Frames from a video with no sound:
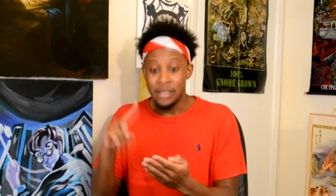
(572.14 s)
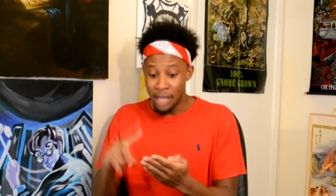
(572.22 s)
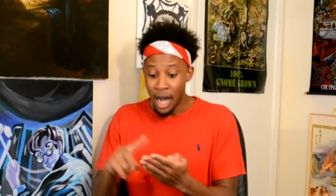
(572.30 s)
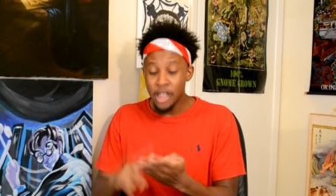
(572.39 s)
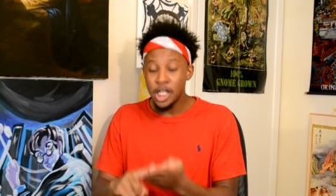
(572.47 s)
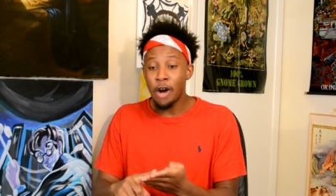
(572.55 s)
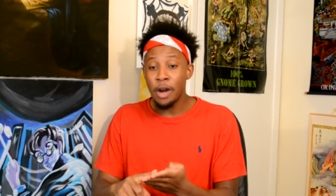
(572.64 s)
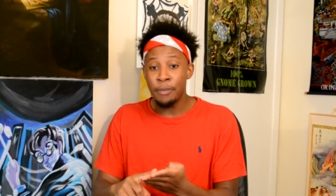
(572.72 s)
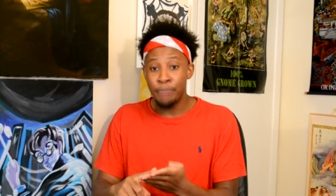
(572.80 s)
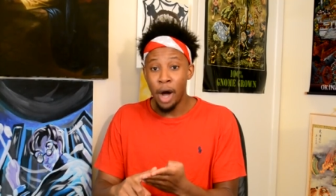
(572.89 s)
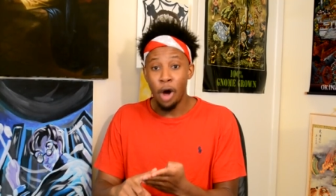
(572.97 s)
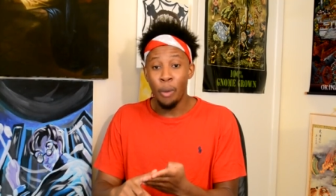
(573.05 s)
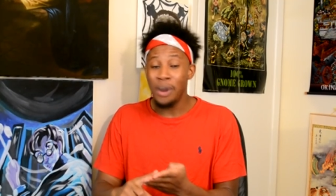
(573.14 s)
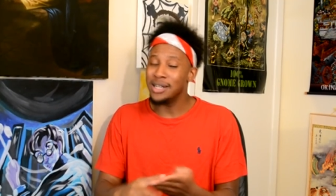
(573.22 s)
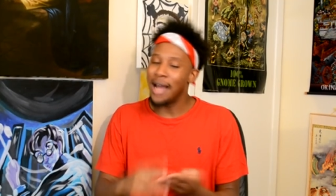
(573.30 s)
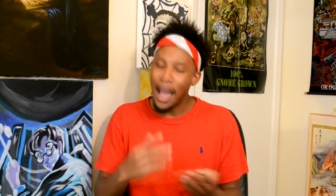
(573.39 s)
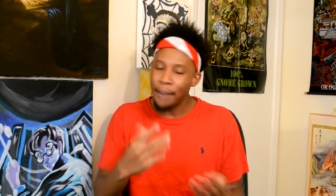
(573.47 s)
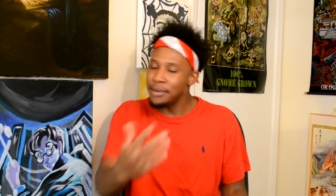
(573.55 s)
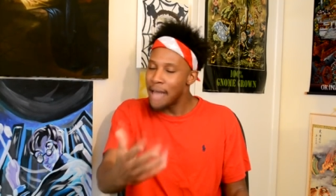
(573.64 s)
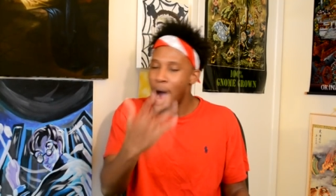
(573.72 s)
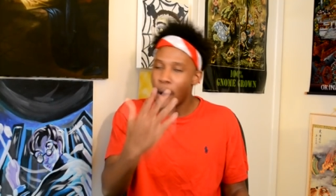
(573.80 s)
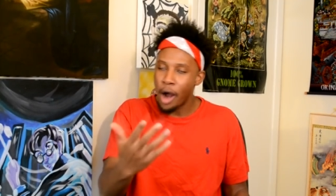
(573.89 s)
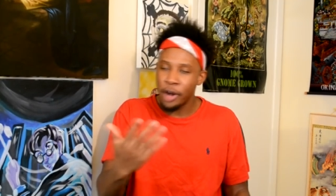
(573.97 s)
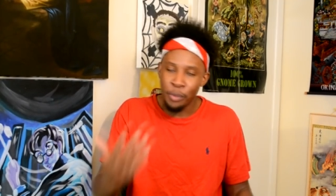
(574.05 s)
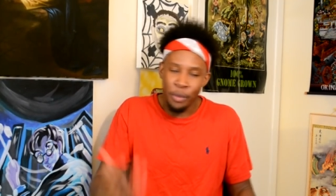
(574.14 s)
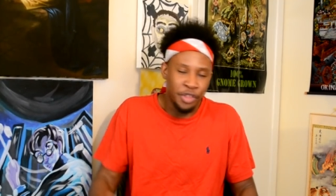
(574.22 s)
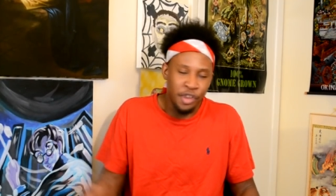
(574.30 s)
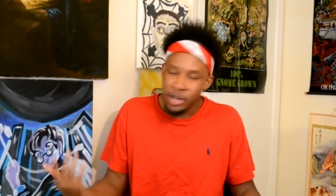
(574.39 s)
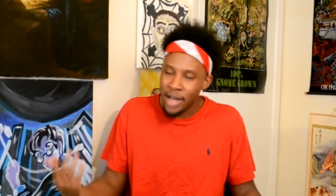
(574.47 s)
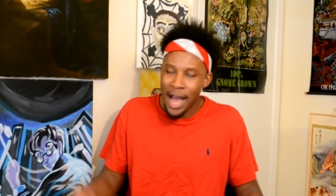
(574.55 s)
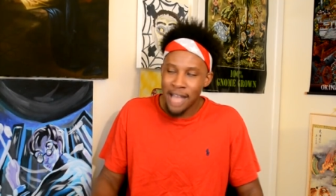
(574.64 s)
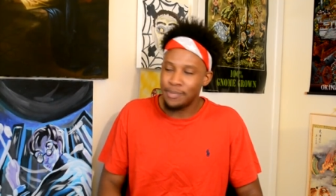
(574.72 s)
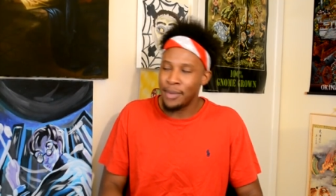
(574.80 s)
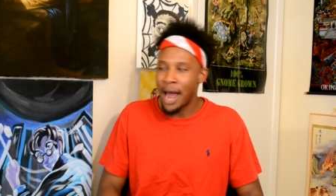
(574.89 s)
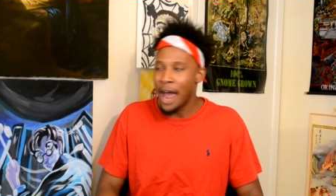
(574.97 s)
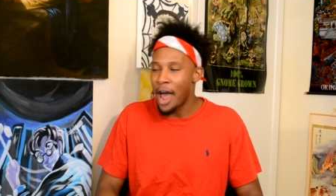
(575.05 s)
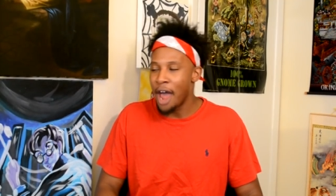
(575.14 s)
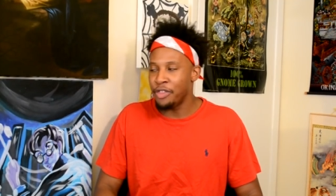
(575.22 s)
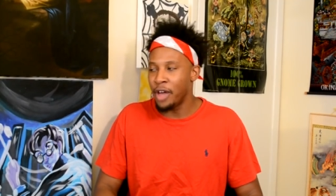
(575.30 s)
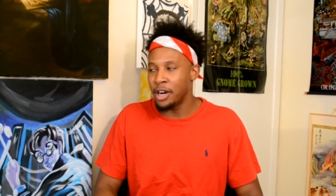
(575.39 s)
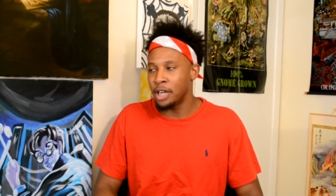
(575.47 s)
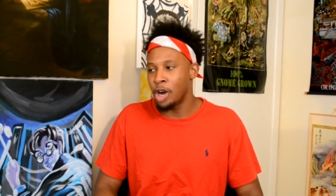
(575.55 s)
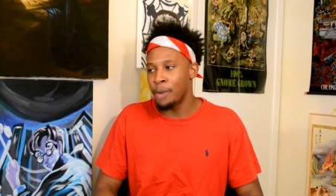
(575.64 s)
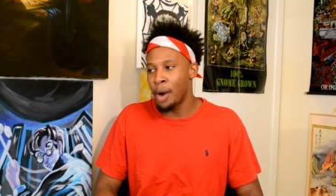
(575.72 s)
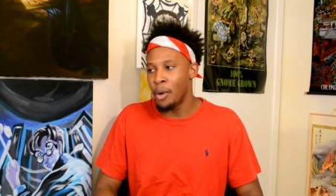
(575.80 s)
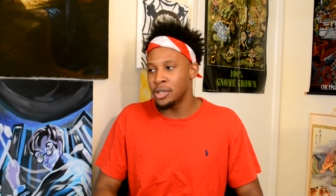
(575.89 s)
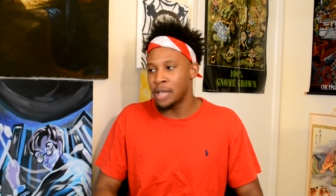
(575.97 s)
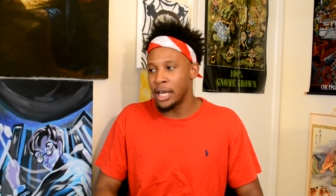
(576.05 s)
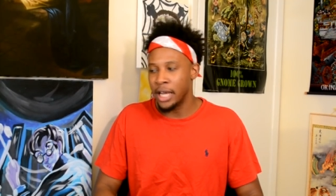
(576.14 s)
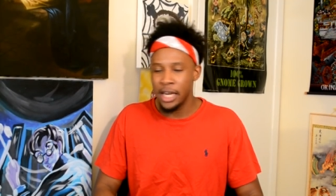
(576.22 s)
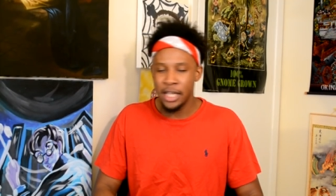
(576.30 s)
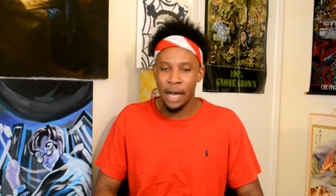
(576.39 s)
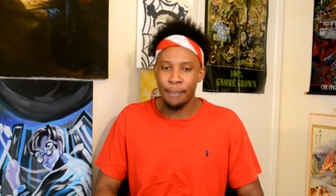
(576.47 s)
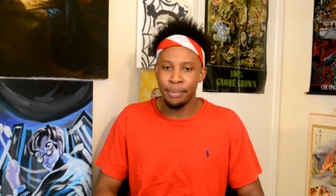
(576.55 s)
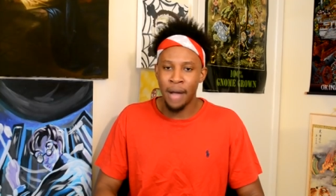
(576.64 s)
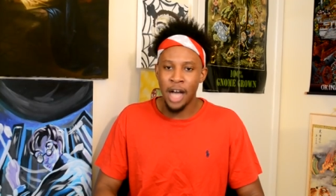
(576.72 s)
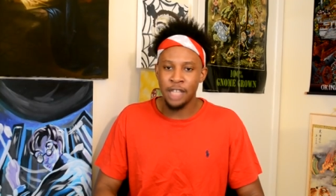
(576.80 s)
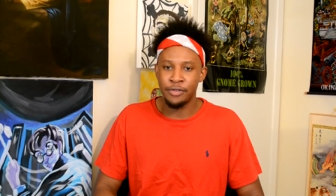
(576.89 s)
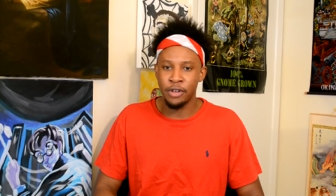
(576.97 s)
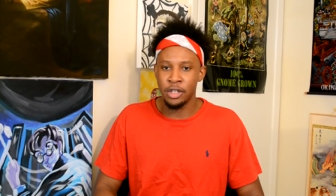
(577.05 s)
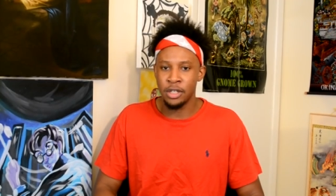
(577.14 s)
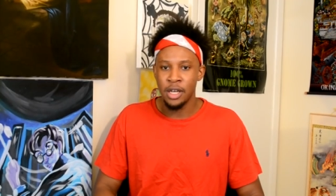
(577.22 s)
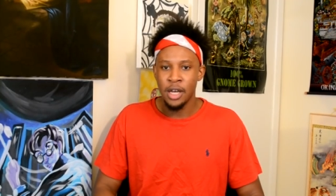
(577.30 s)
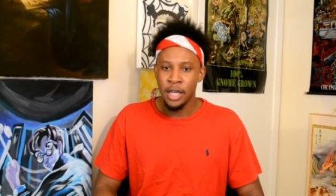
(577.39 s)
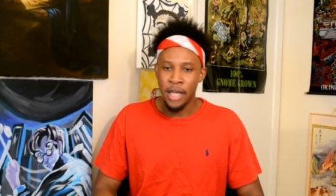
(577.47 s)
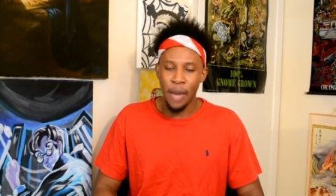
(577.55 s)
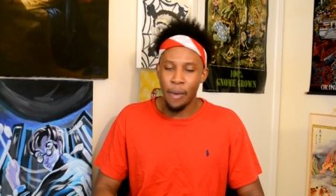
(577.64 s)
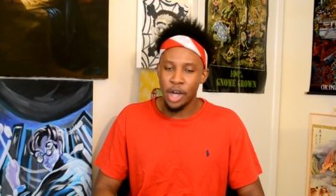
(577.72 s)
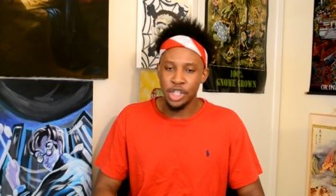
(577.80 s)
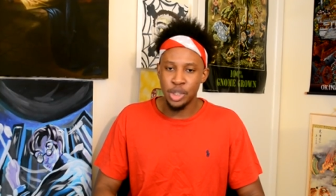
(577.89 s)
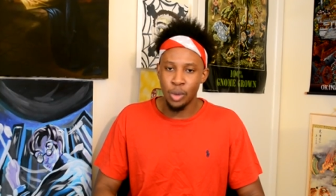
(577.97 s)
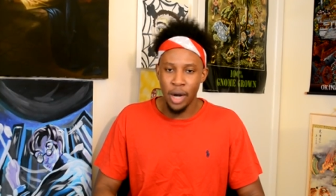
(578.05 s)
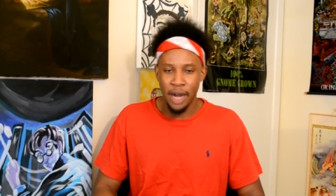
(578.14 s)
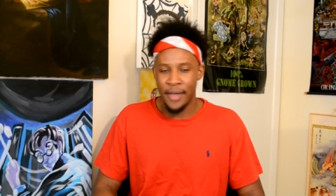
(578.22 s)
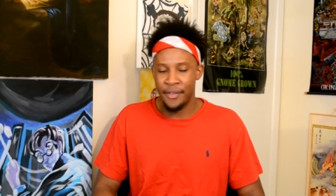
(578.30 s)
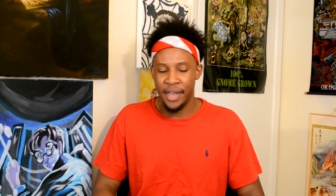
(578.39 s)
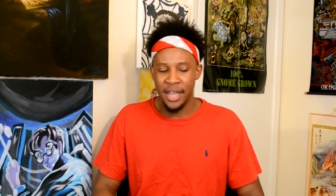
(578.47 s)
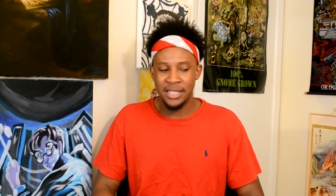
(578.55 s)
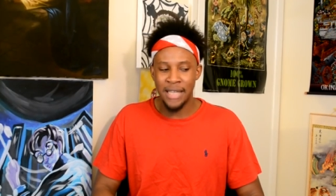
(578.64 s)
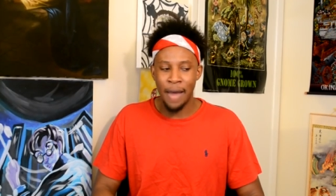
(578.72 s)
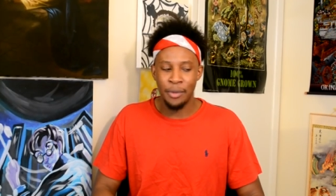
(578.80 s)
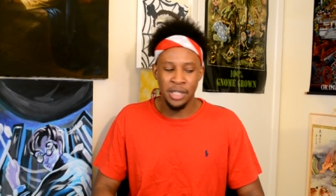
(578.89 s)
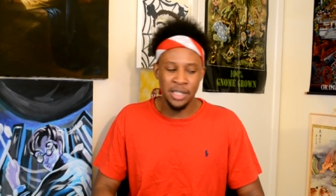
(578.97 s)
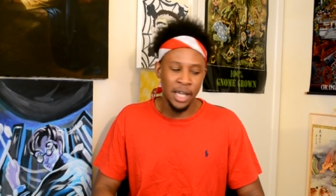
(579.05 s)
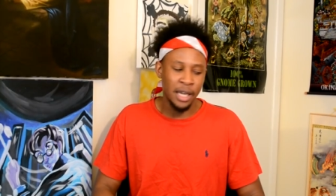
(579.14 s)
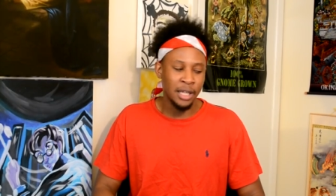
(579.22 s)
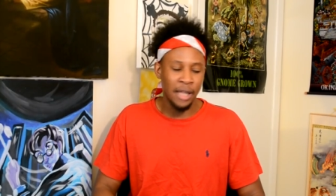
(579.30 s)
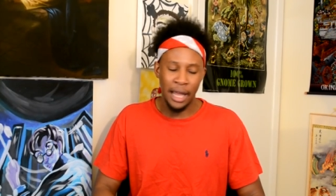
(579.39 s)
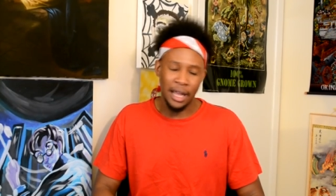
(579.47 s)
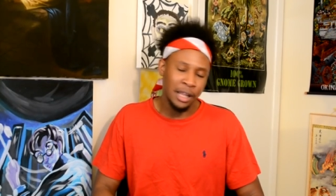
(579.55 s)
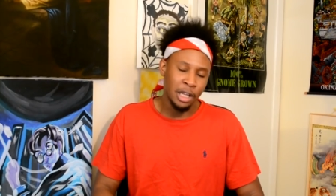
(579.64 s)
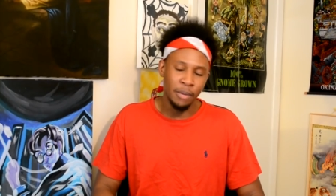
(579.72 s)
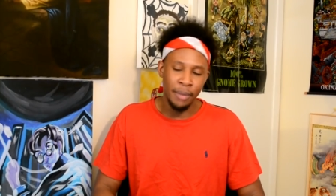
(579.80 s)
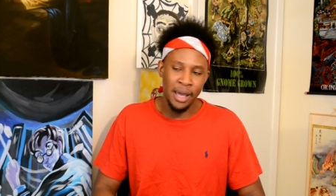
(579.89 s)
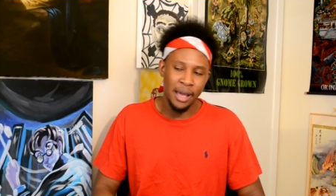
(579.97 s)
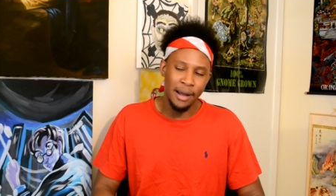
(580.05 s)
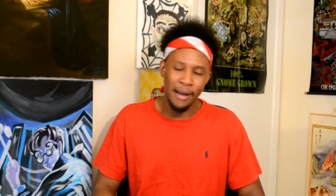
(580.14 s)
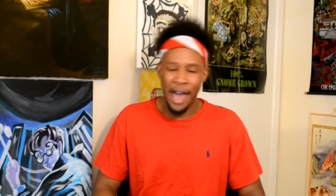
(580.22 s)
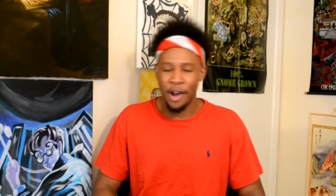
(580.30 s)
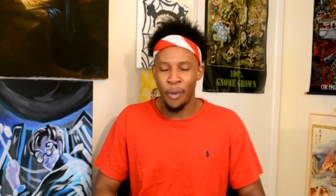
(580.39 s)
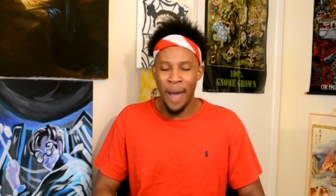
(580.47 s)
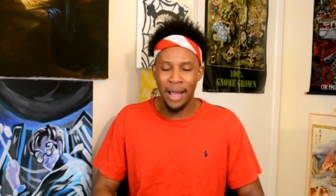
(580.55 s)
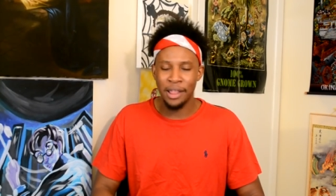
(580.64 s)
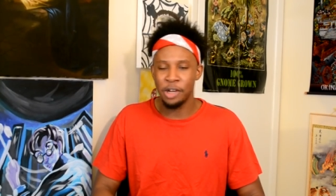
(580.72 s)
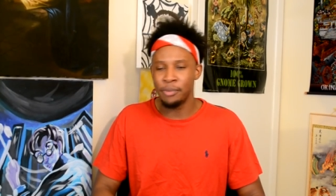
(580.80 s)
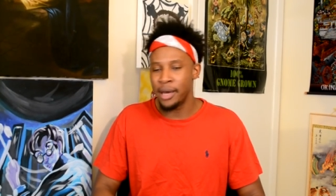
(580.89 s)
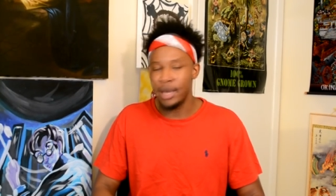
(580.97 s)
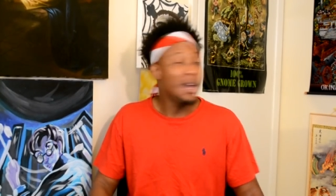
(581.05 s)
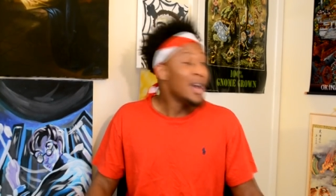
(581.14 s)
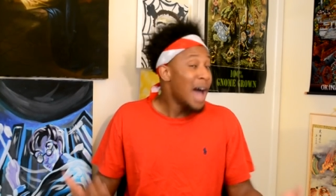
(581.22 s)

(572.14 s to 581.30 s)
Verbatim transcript: Dontari Poe, which I'm now on with your guys, man. I, I thought Dontari Poe was like eating up blocks for Kawann Short and that the inside was just getting like a little bit out of whack a little bit.